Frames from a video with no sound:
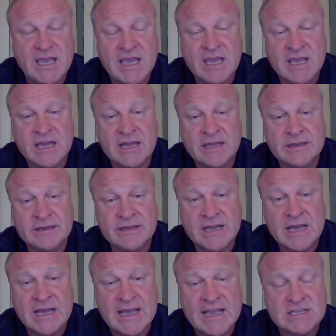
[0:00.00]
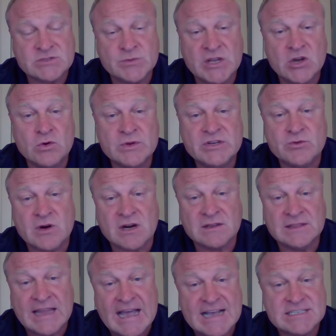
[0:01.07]
And as we go into our
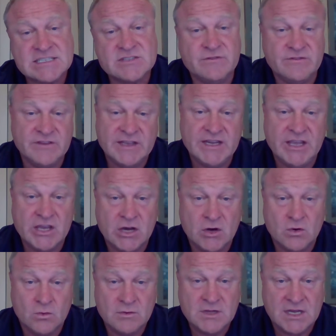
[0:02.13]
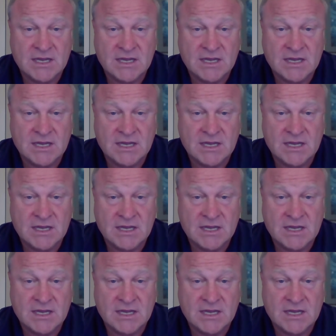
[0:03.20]
last video,